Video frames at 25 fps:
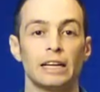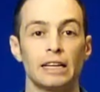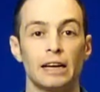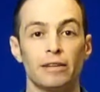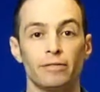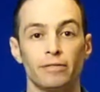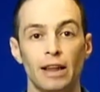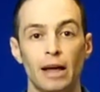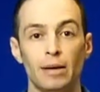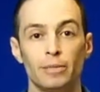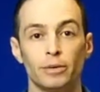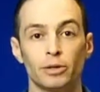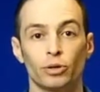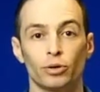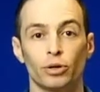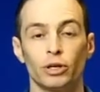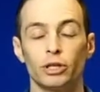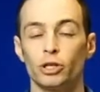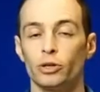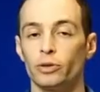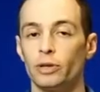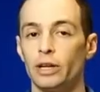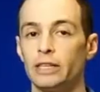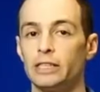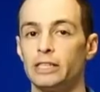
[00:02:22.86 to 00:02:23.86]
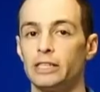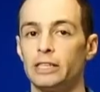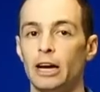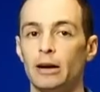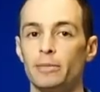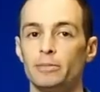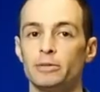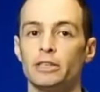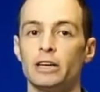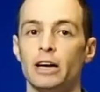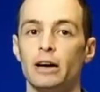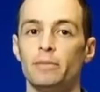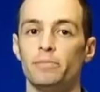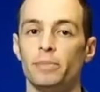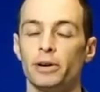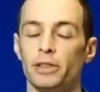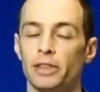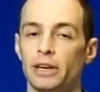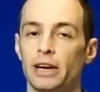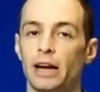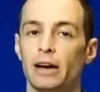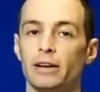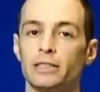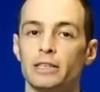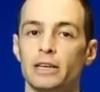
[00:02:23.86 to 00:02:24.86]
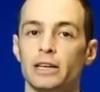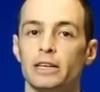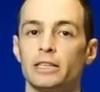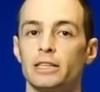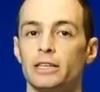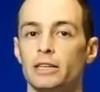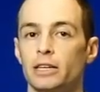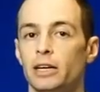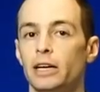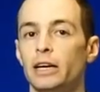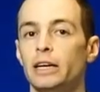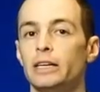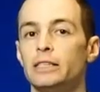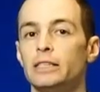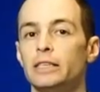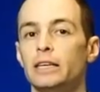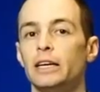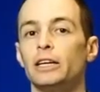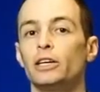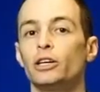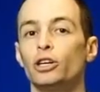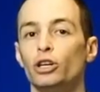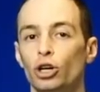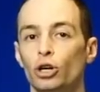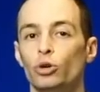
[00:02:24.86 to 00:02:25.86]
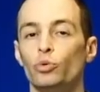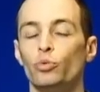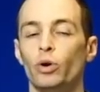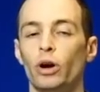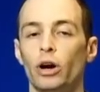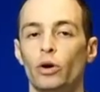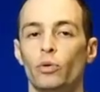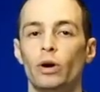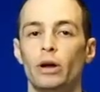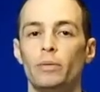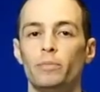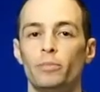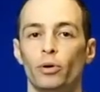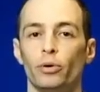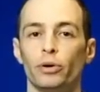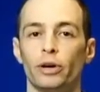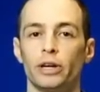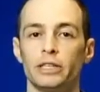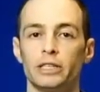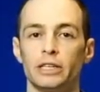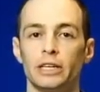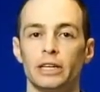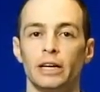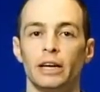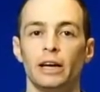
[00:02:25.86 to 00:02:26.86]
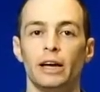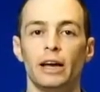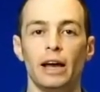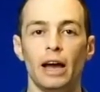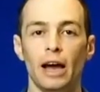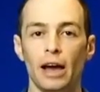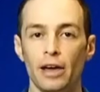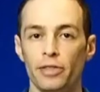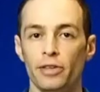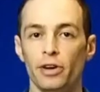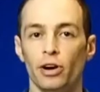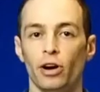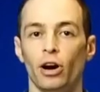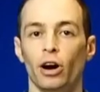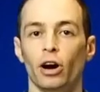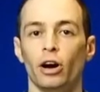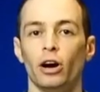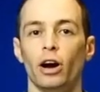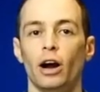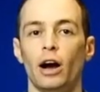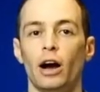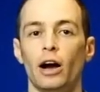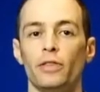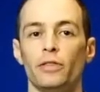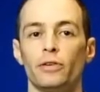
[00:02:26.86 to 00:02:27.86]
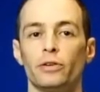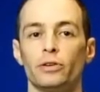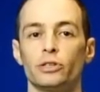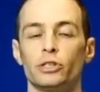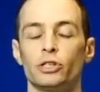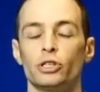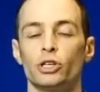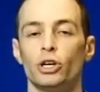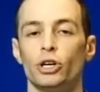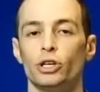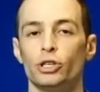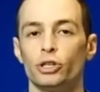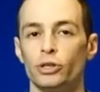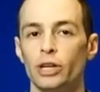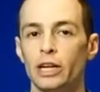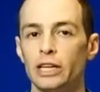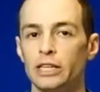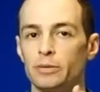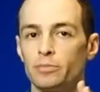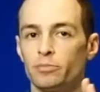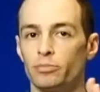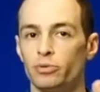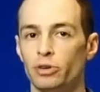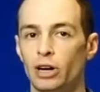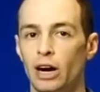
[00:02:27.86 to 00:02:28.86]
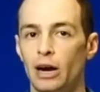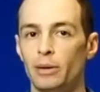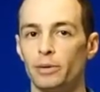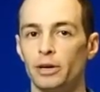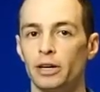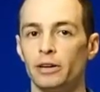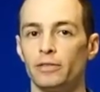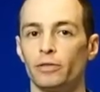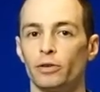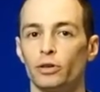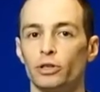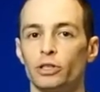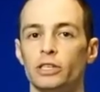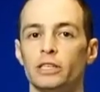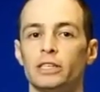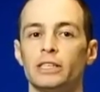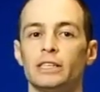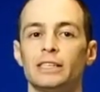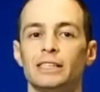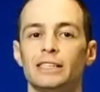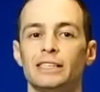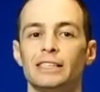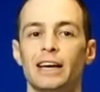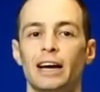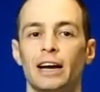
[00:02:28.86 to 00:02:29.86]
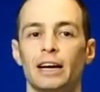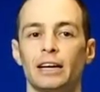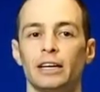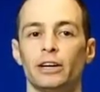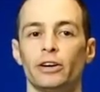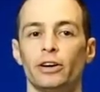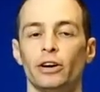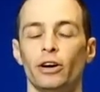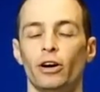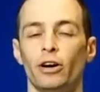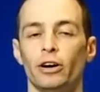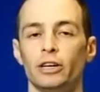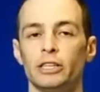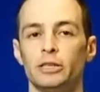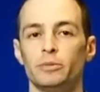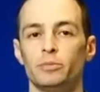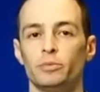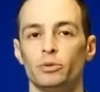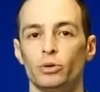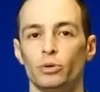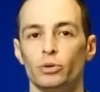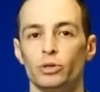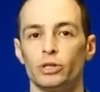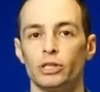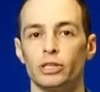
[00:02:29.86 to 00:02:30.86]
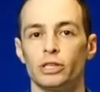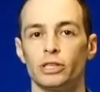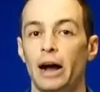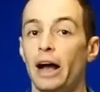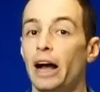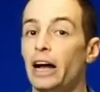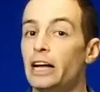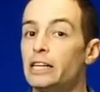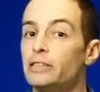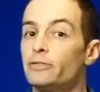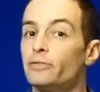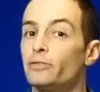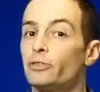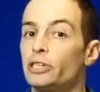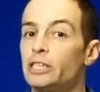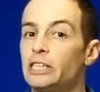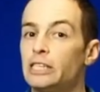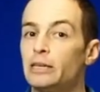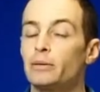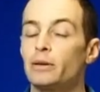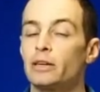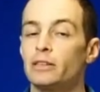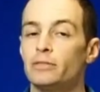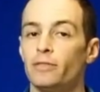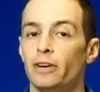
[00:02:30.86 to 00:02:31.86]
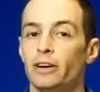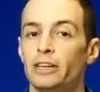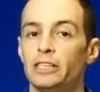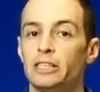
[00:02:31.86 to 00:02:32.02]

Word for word: anti-inflammatory, so that's the upside, but the downside is it could wear away bone density. And there are others. So that's primary versus secondary osteoporosis. As for symptoms of